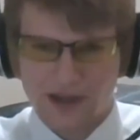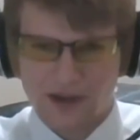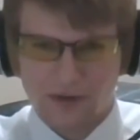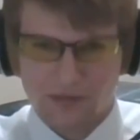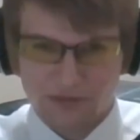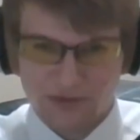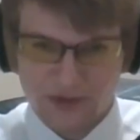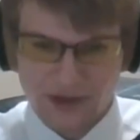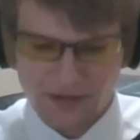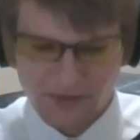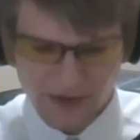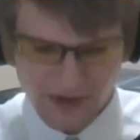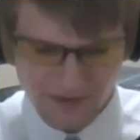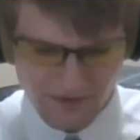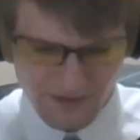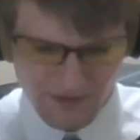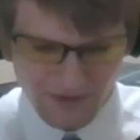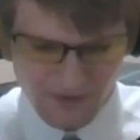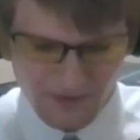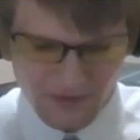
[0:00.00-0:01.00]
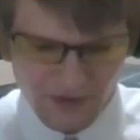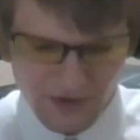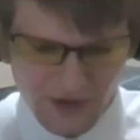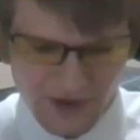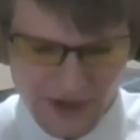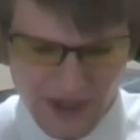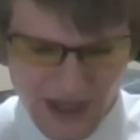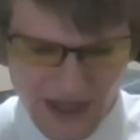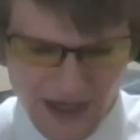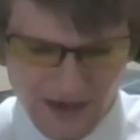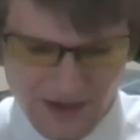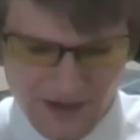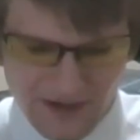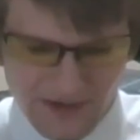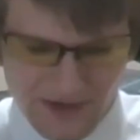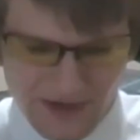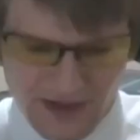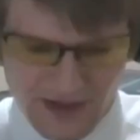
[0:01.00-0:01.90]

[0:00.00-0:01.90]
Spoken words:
I'll probably have to refer to that because